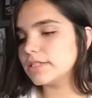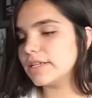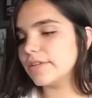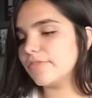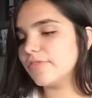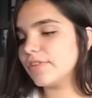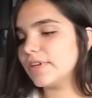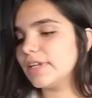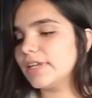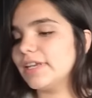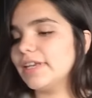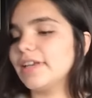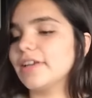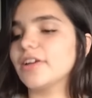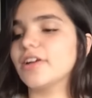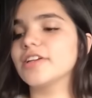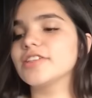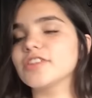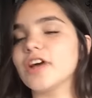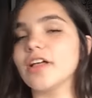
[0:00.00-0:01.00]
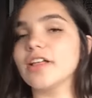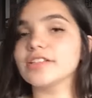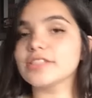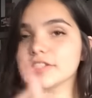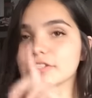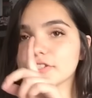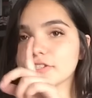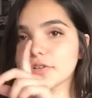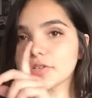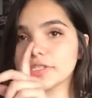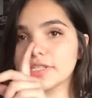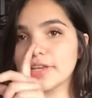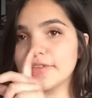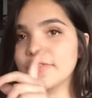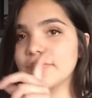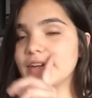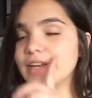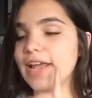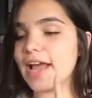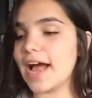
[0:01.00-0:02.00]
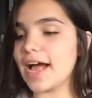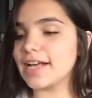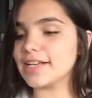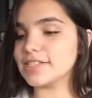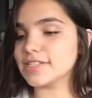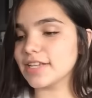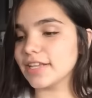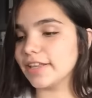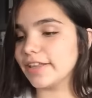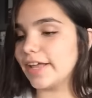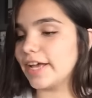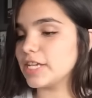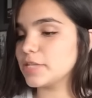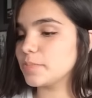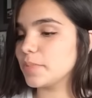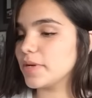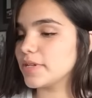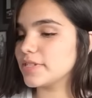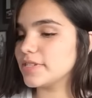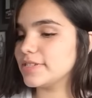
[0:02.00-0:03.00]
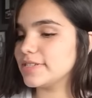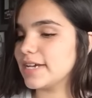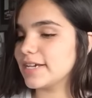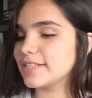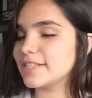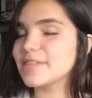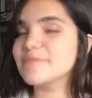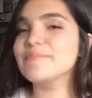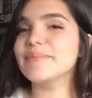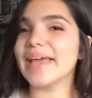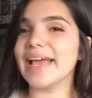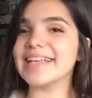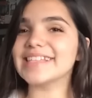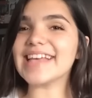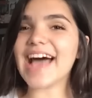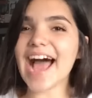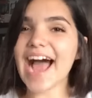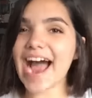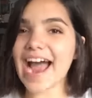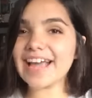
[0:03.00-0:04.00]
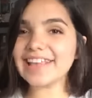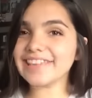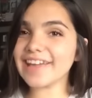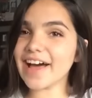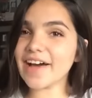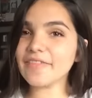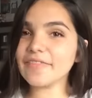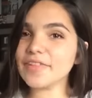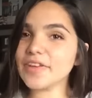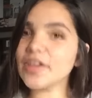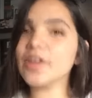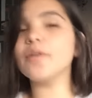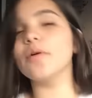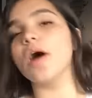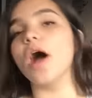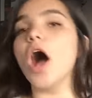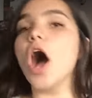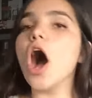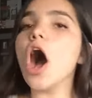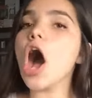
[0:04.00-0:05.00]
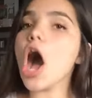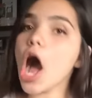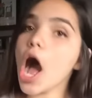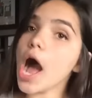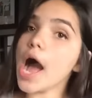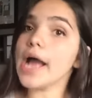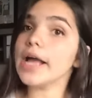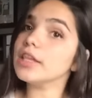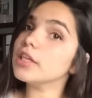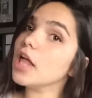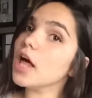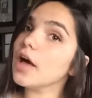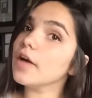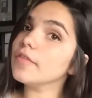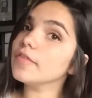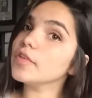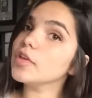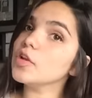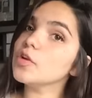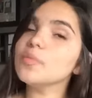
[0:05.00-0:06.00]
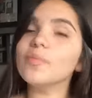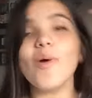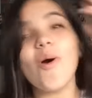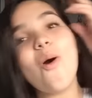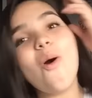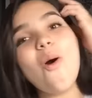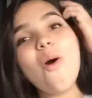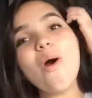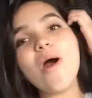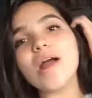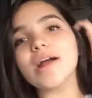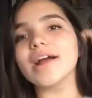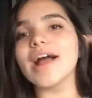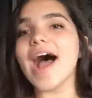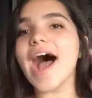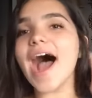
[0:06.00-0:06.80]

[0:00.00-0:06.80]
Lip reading: Tiffany Gonzalez Tiffany asked, last person texted, PS, I love you. Oh, I love you more.